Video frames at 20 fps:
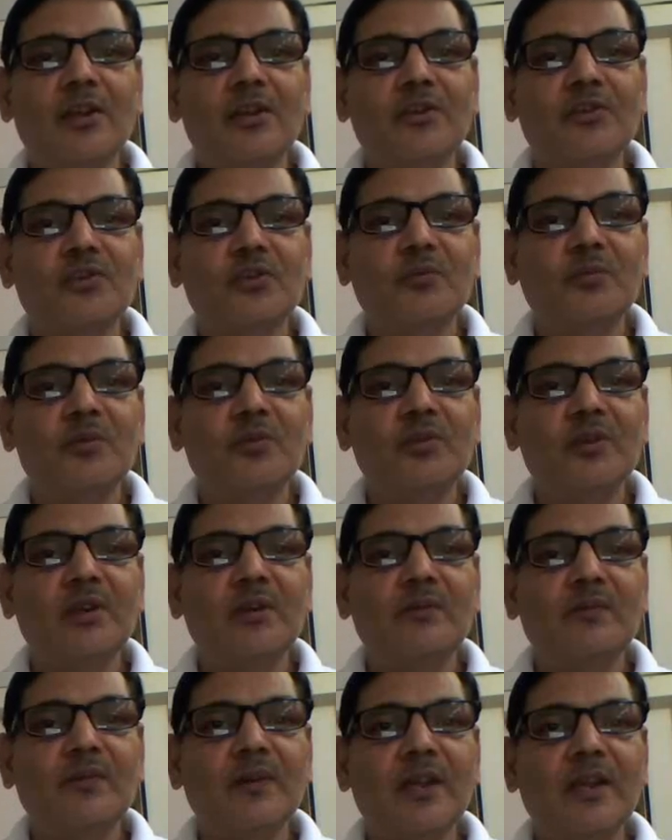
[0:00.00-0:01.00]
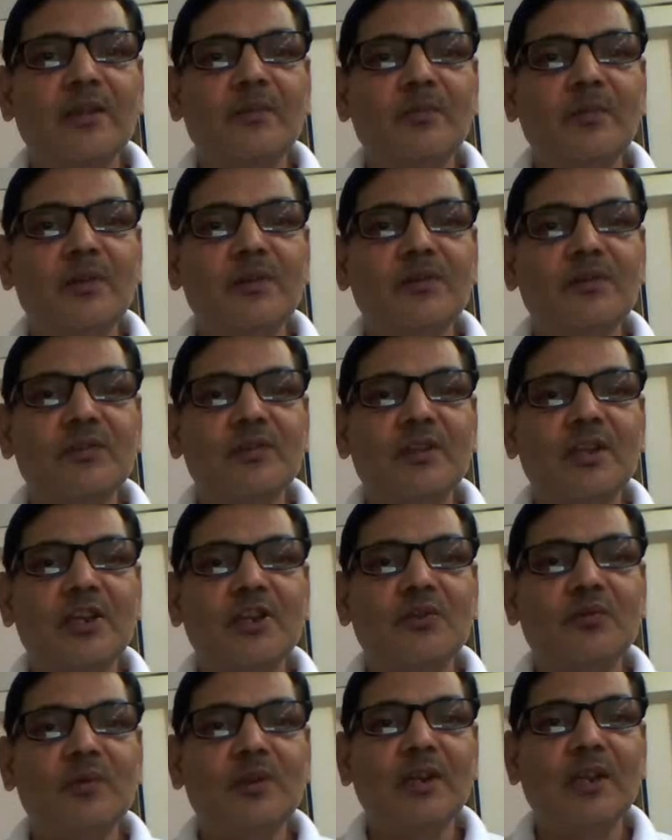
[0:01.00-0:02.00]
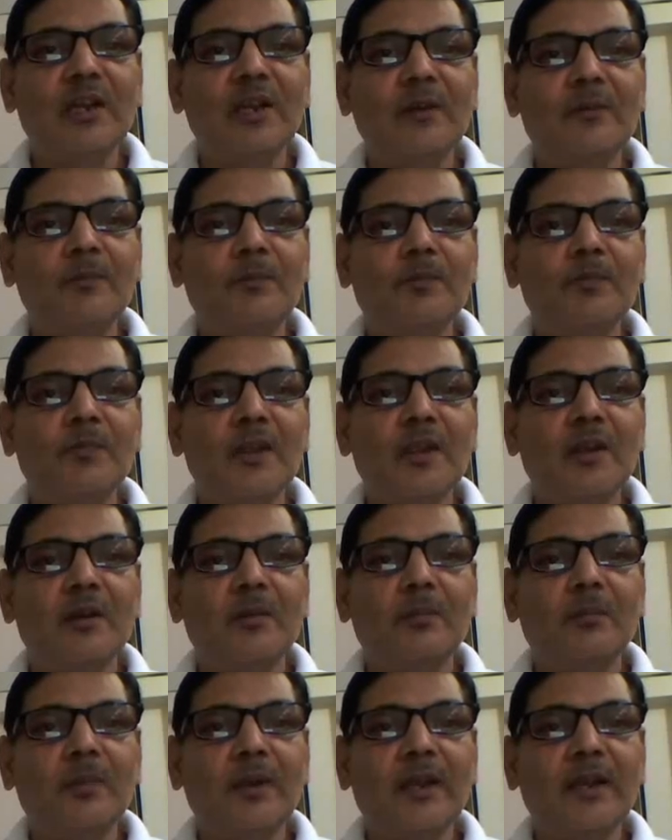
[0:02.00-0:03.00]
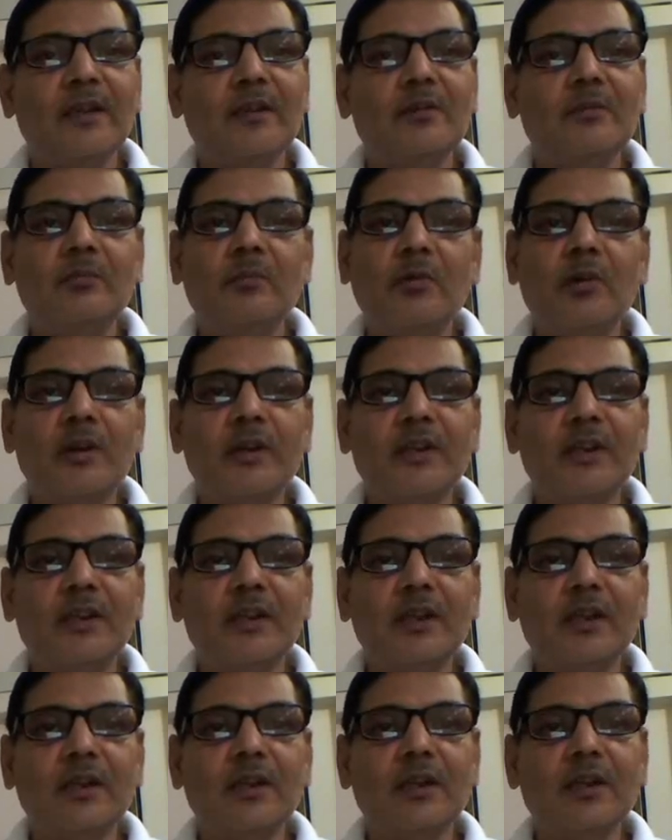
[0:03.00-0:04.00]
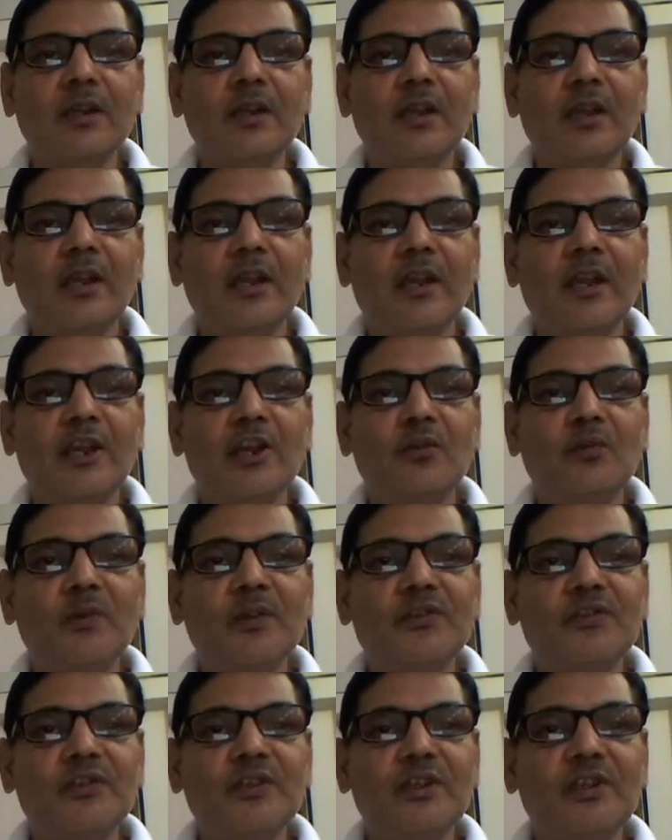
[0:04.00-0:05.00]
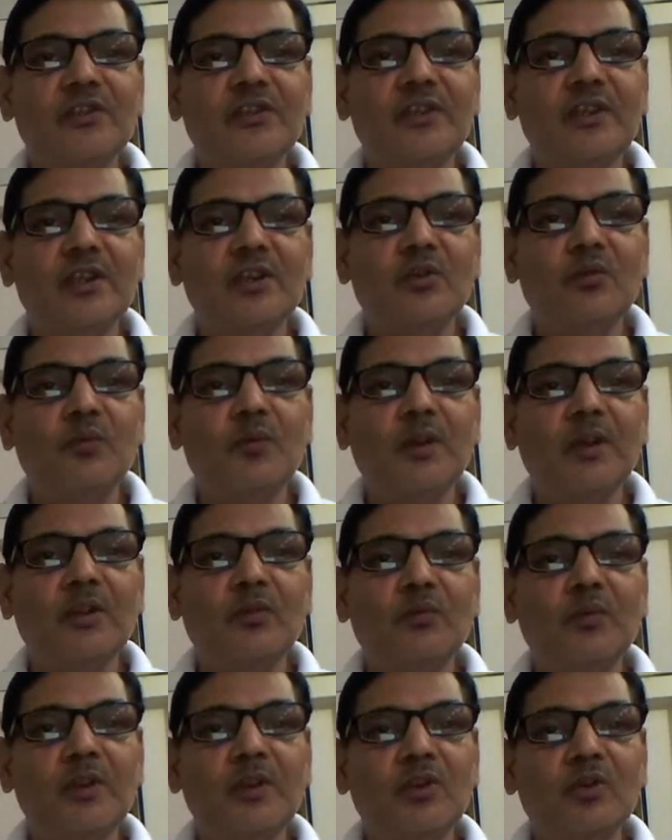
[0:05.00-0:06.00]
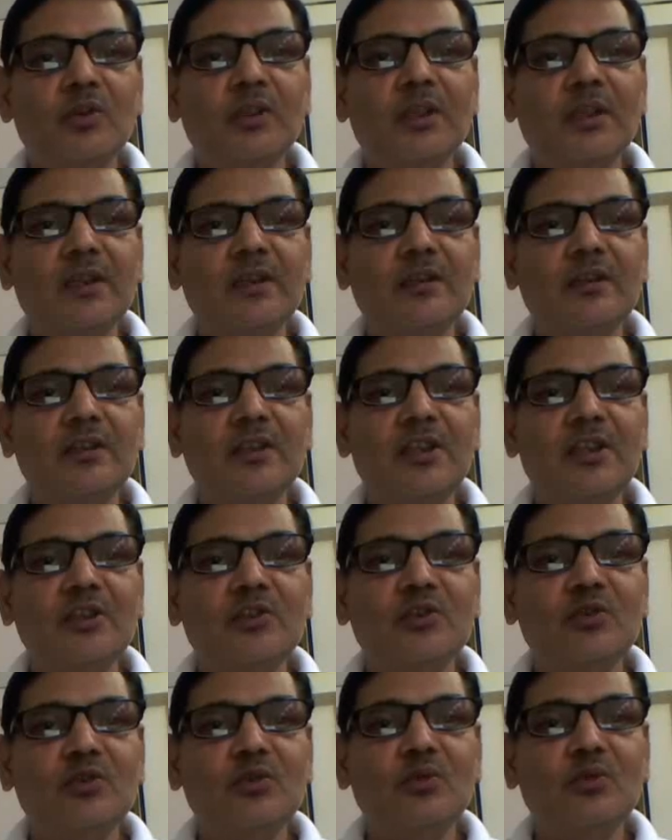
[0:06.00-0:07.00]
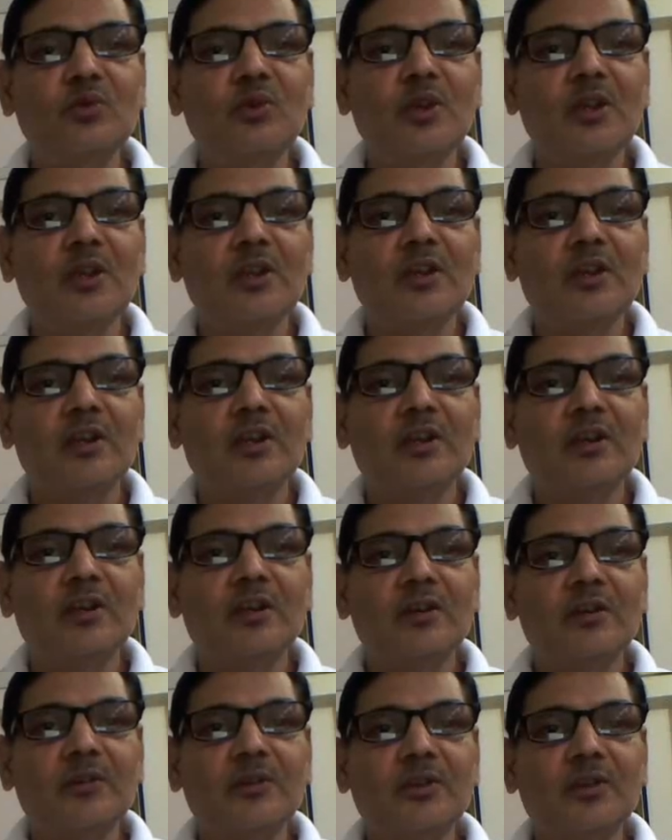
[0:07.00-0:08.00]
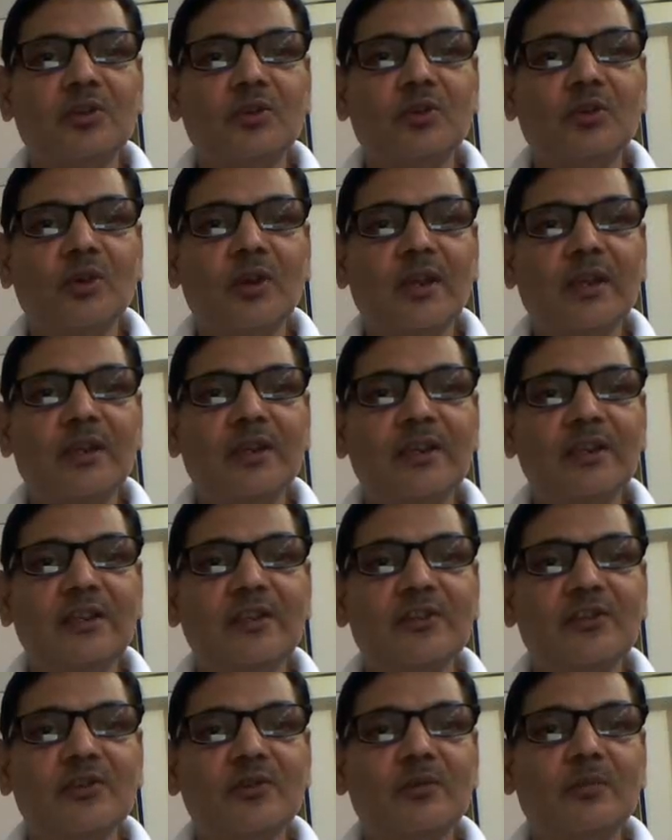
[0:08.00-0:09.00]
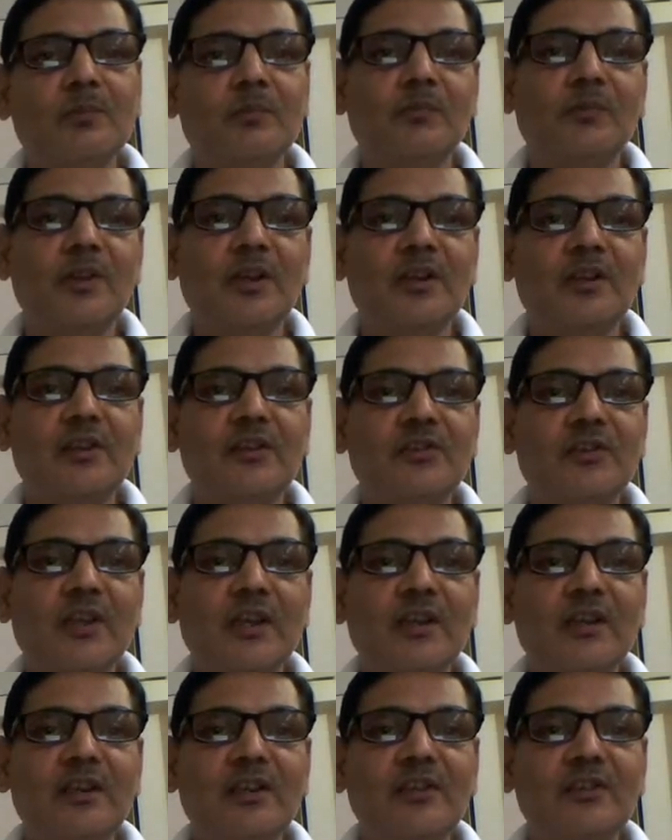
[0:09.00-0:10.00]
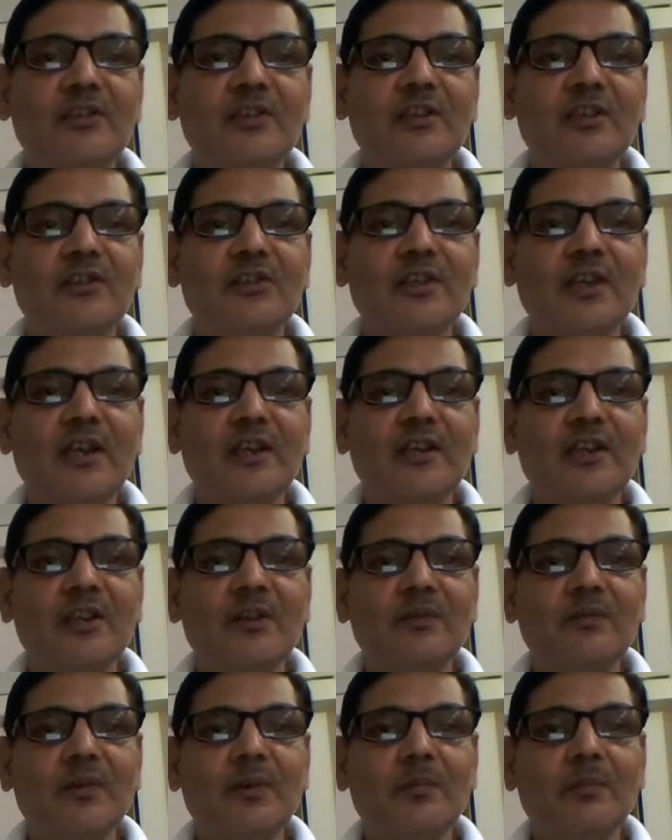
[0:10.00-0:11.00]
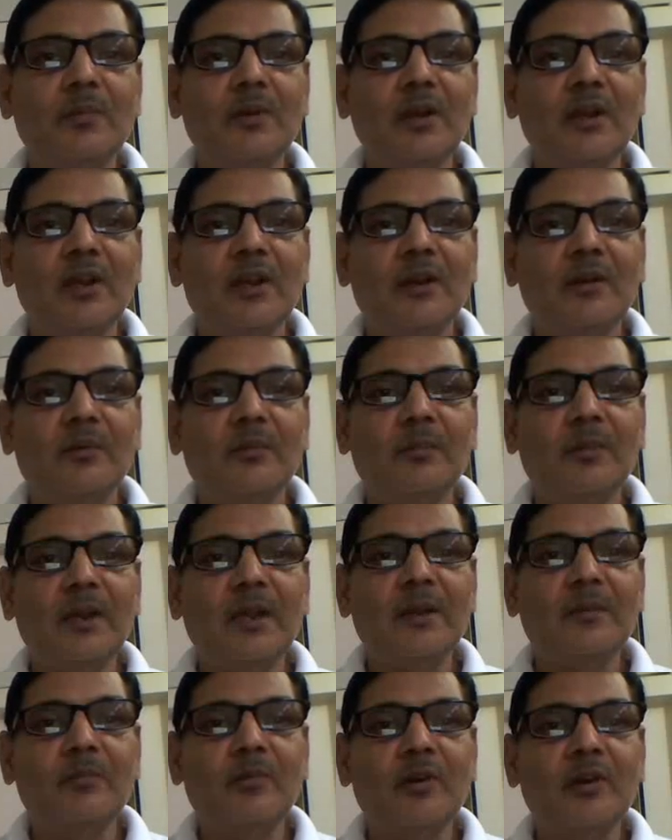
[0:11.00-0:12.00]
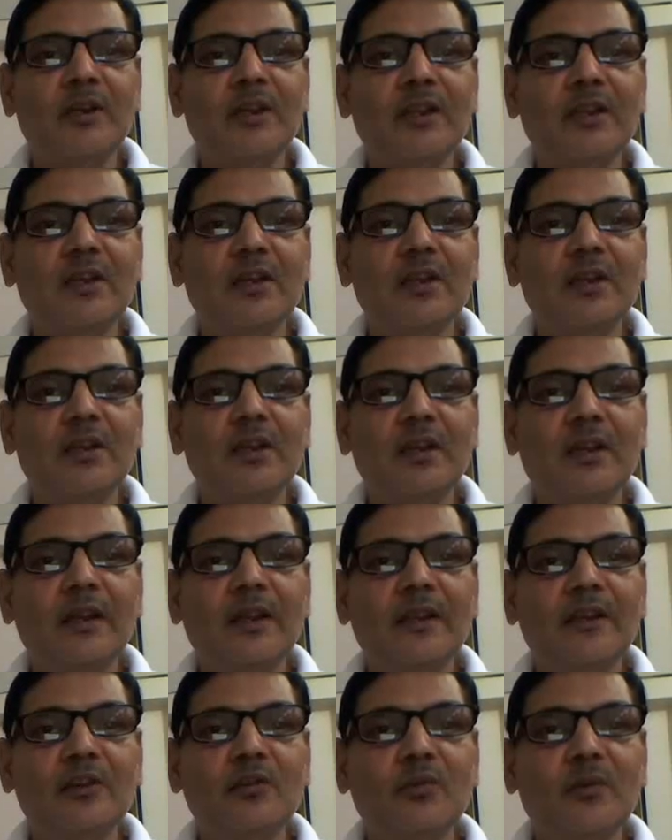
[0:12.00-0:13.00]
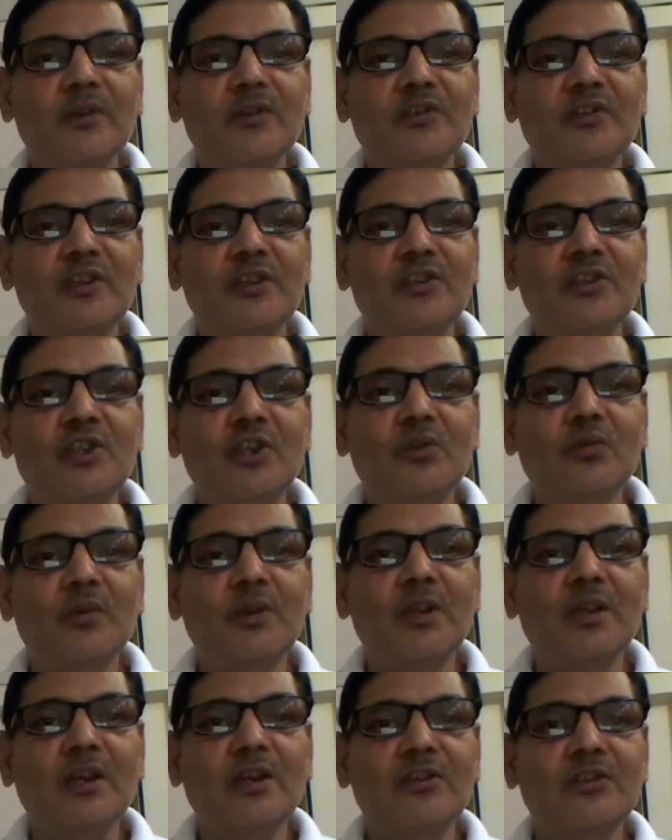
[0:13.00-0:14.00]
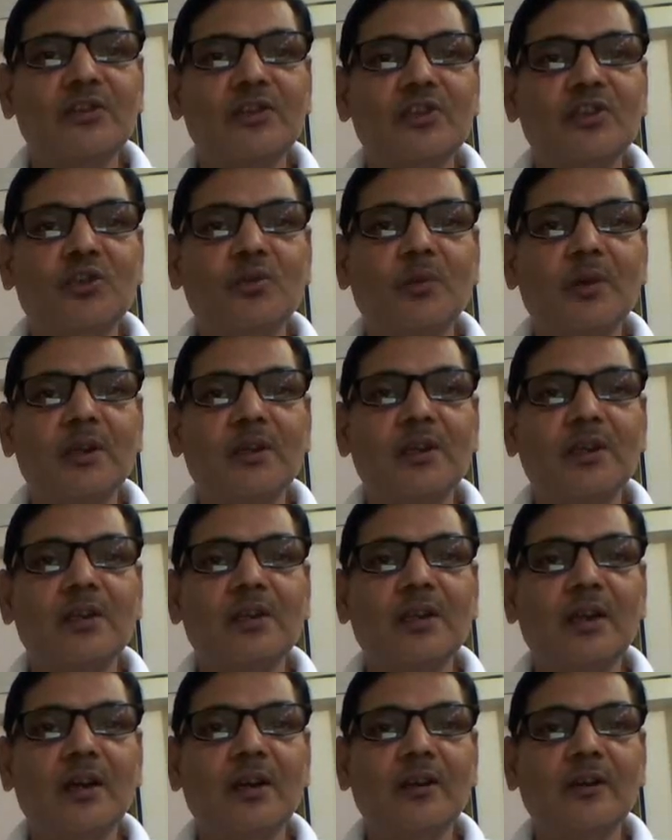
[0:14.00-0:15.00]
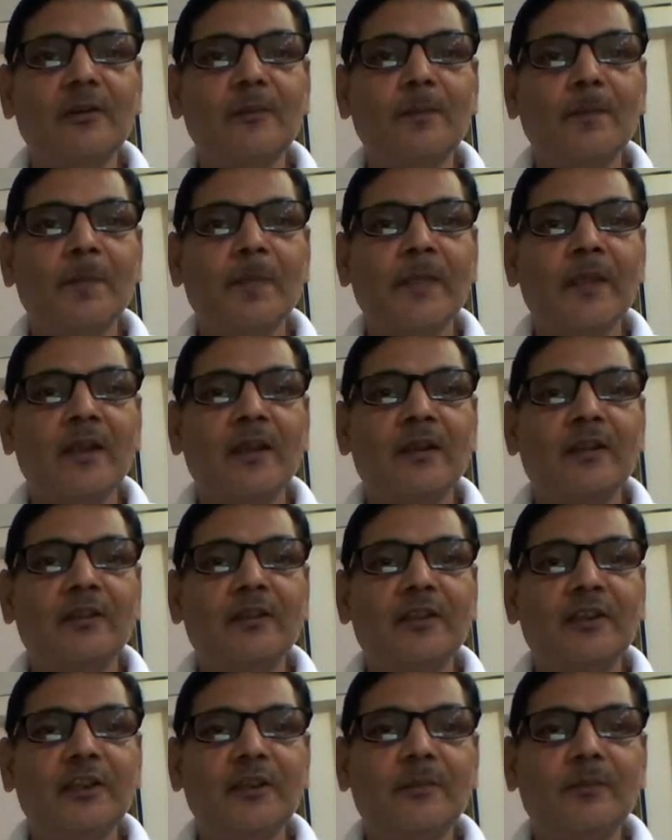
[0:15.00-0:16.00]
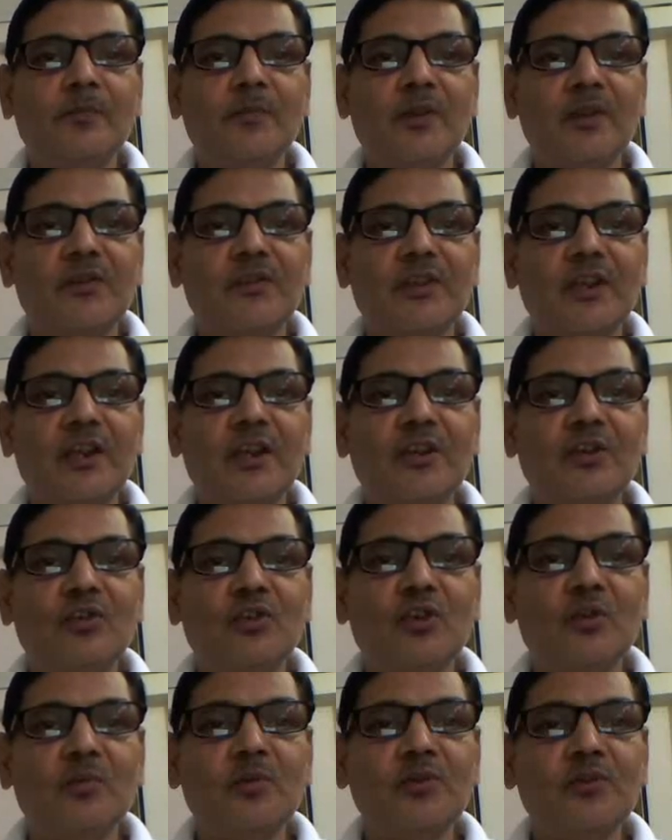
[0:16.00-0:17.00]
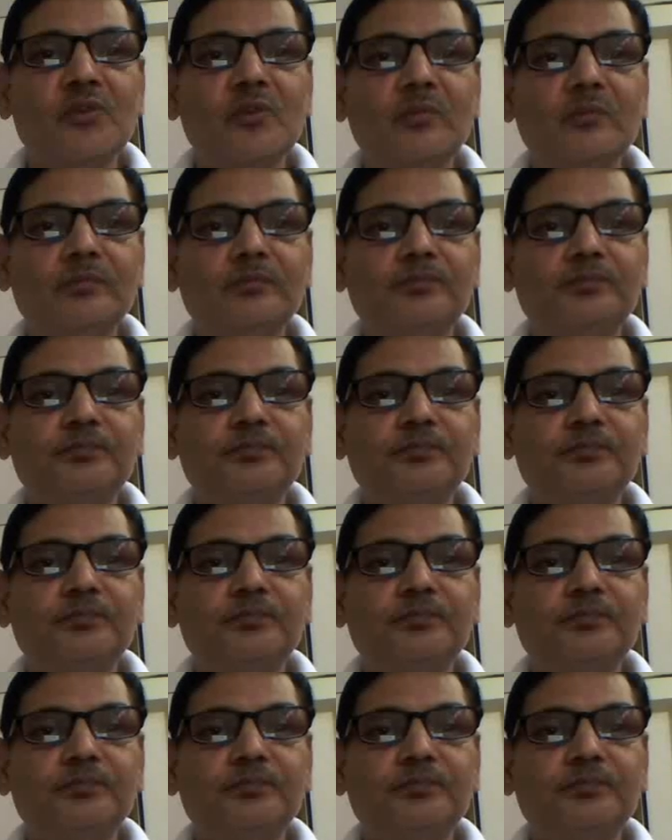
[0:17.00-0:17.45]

So mutant fly means that will have black body color and vestigial wing. We know that these two alleles, that is alleles deciding for black body color and vestigial wing, are situated on the second chromosome.